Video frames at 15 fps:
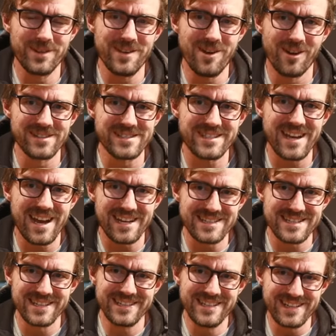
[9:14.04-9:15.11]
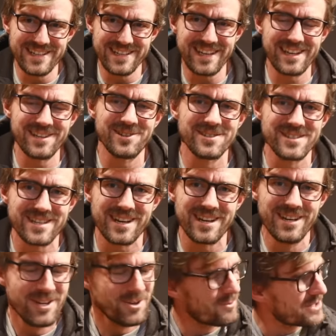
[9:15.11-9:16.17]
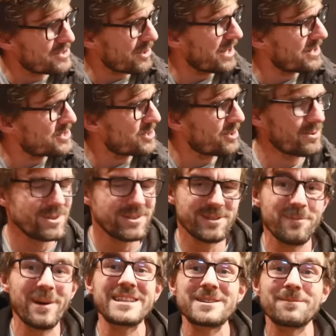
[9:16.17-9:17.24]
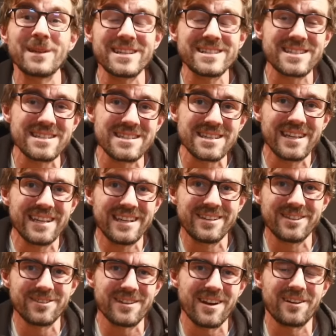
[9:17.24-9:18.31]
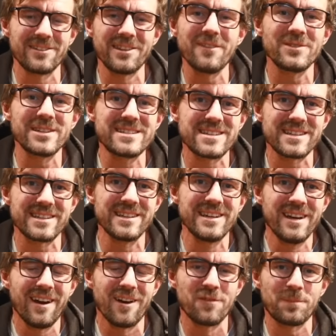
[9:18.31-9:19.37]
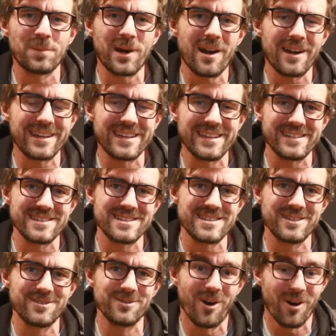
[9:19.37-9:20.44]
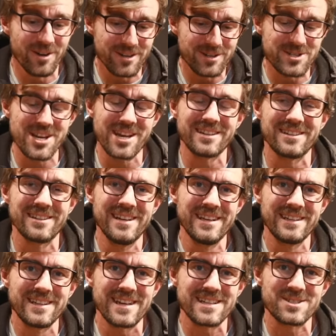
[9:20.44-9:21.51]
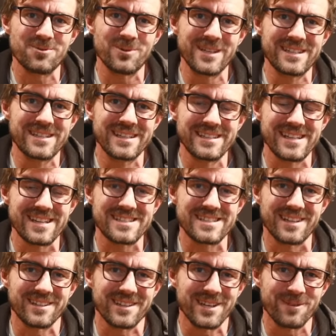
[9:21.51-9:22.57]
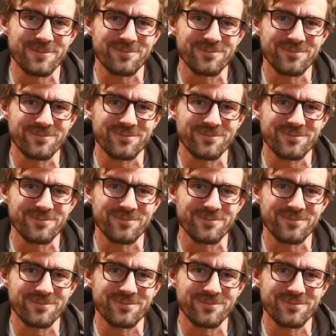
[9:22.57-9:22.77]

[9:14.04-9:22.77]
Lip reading: the Honest Guides, Janek and Honza. We try to show you the best places here in our lovely city of Prague. And I'll see you on our channel next week, next Sunday.